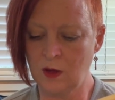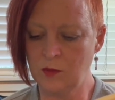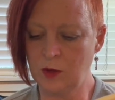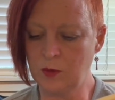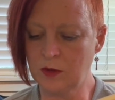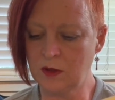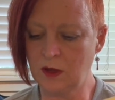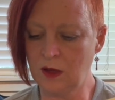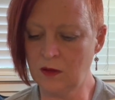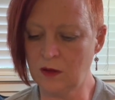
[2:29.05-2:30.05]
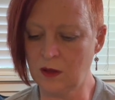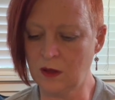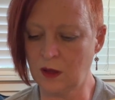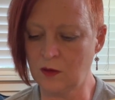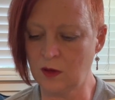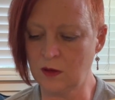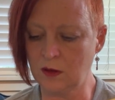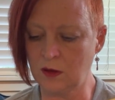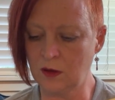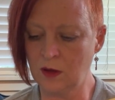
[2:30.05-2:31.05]
People today think a great
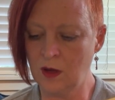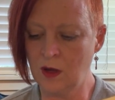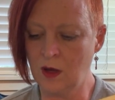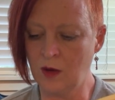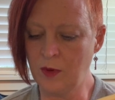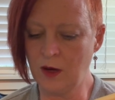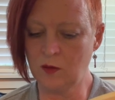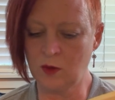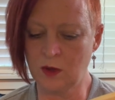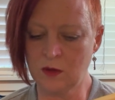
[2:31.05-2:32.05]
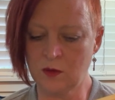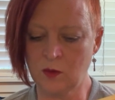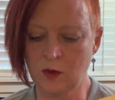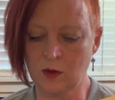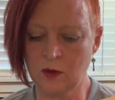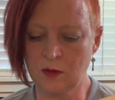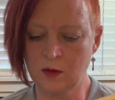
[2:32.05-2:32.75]
deal about what the world,